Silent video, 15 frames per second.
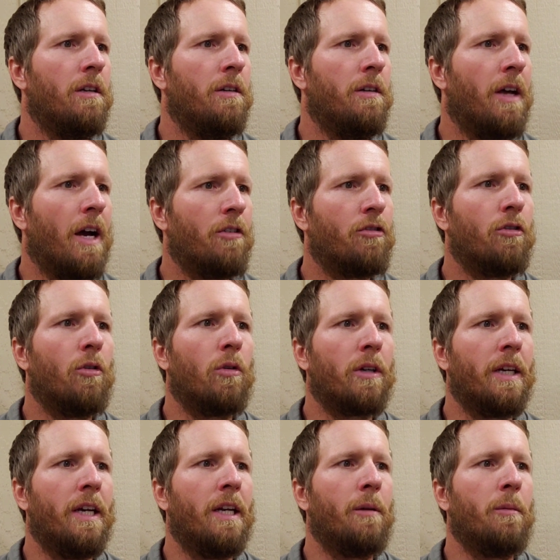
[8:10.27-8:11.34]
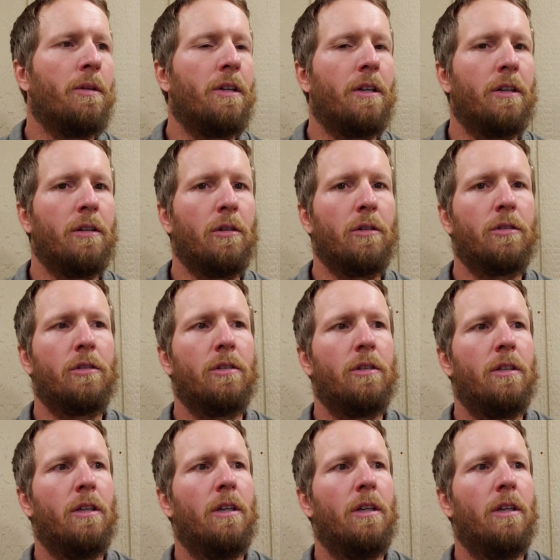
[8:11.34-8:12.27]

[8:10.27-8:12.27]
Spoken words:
natural organic materials